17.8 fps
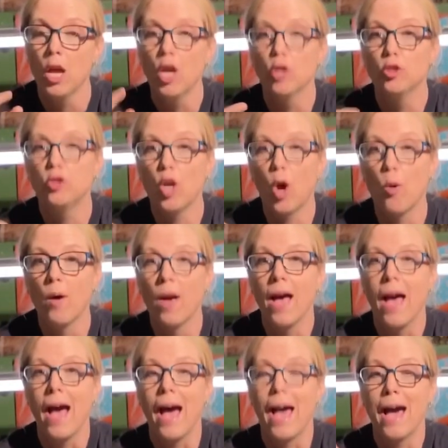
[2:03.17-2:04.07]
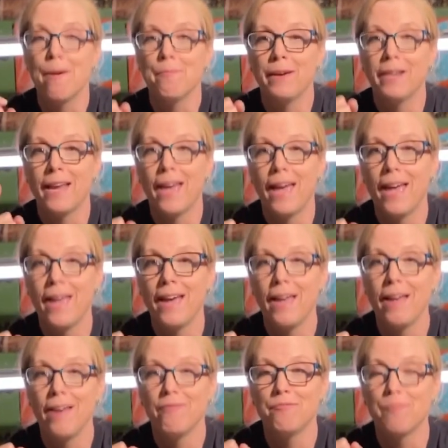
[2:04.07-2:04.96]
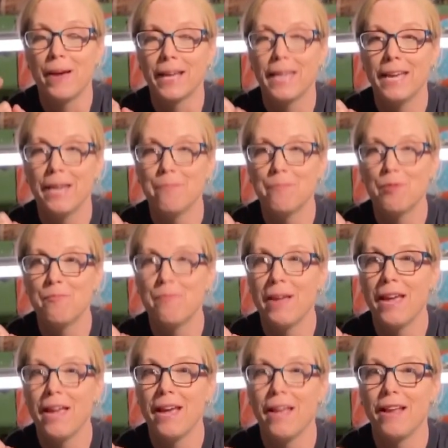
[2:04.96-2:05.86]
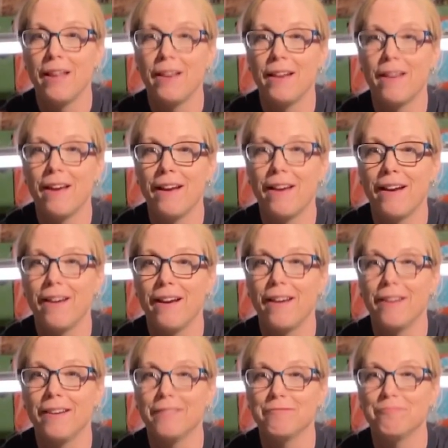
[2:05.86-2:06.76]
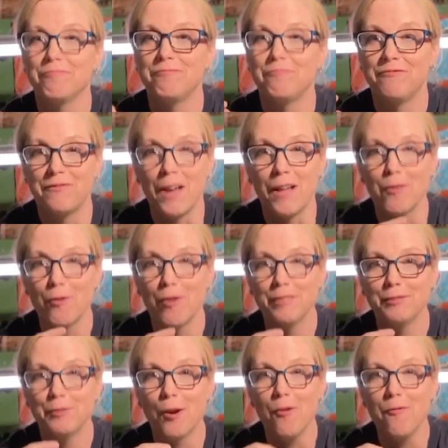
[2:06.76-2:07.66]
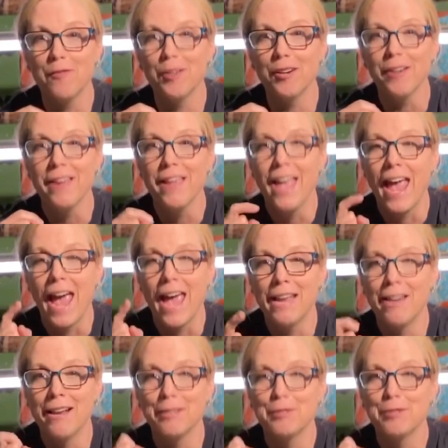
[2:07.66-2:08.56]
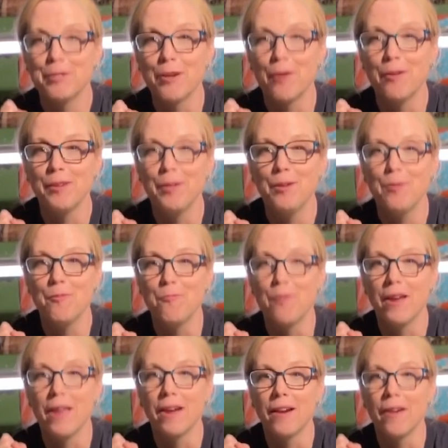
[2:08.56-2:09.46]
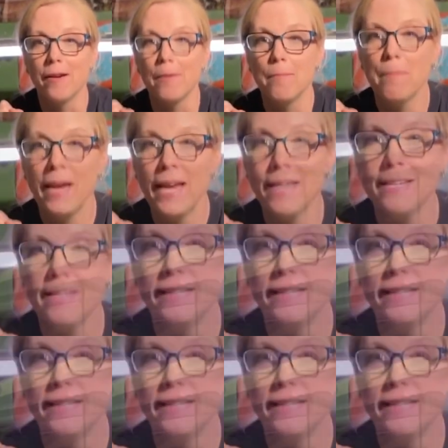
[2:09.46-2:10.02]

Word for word: So I'm gonna have my cameraman uh, follow us over and I'll show you where Mandy